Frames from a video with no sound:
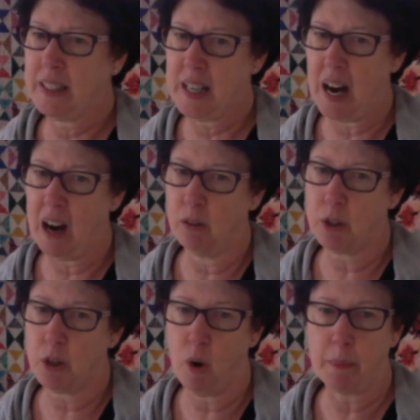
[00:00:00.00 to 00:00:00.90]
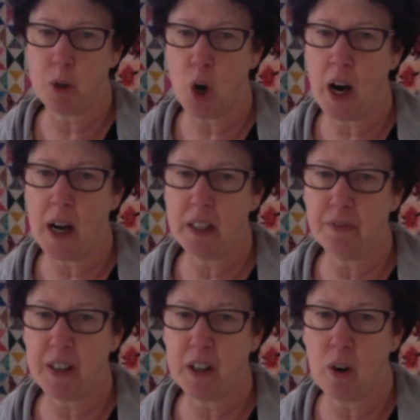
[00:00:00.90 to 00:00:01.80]
down, so I'm trying to
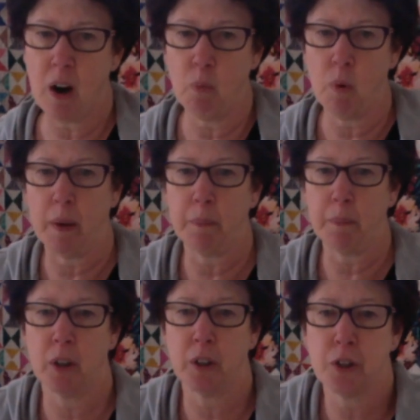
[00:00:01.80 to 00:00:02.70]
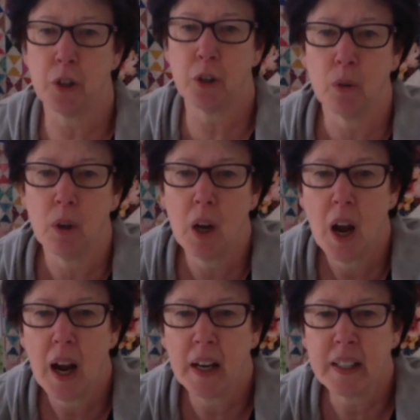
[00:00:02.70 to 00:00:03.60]
figure out what I'm going to do.
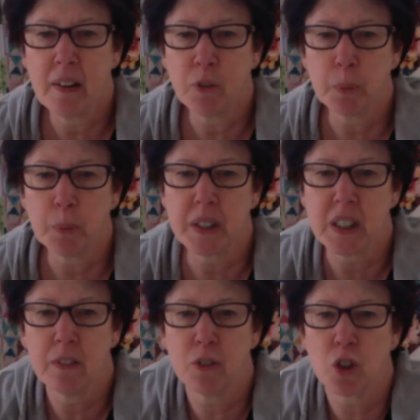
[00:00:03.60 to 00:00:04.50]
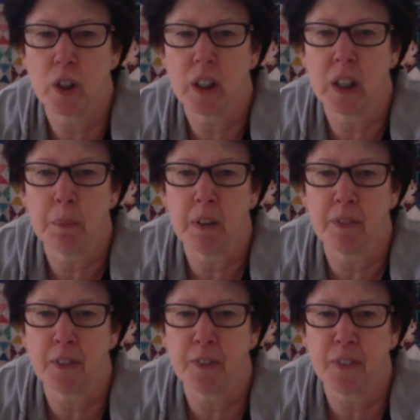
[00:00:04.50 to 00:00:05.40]
I never received your email
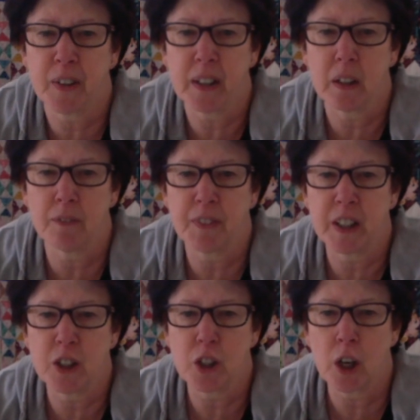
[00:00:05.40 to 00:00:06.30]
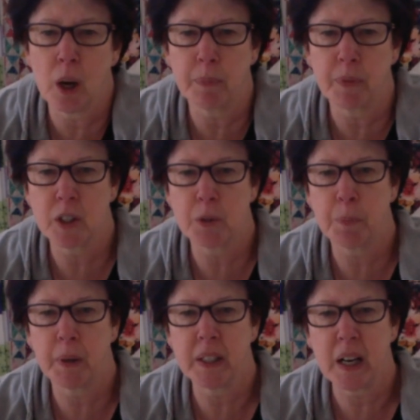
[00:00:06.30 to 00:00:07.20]
for finishing up the
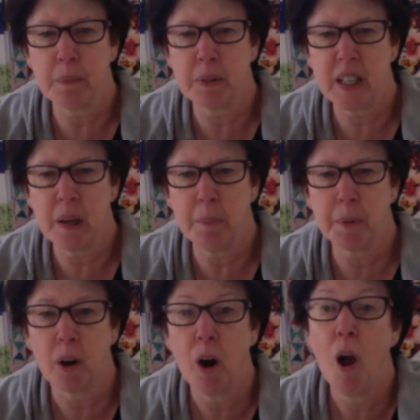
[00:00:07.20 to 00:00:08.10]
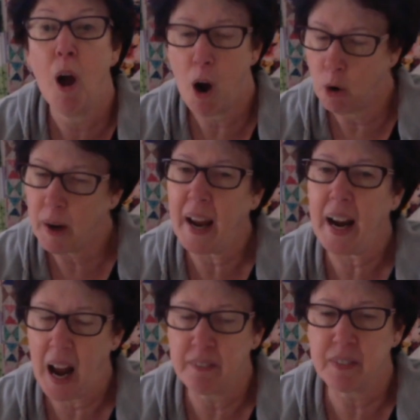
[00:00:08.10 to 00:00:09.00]
springtime sampler. Okay,
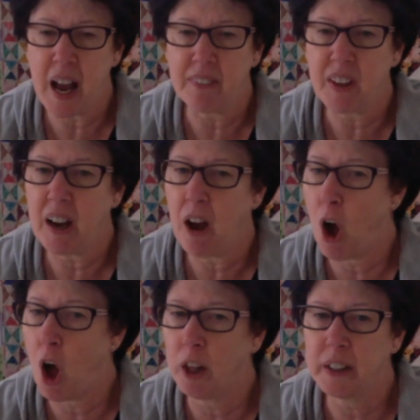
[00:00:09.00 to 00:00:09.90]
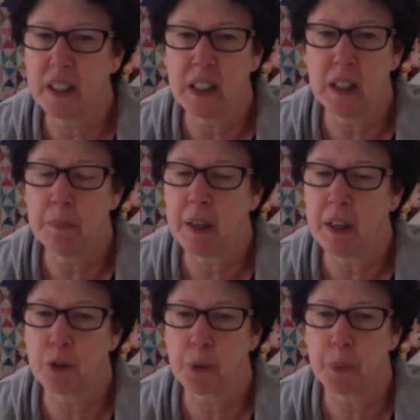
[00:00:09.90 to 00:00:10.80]
I've got that all in an
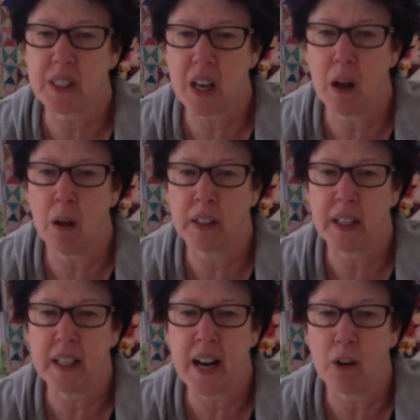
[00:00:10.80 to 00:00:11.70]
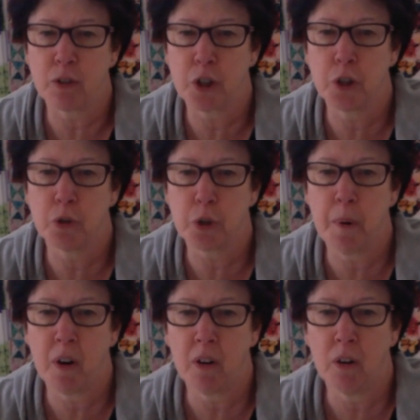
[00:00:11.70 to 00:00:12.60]
email, Teresa. I'll get it out to you
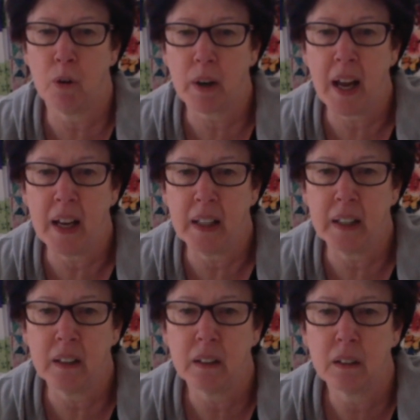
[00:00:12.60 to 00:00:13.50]
tomorrow, okay?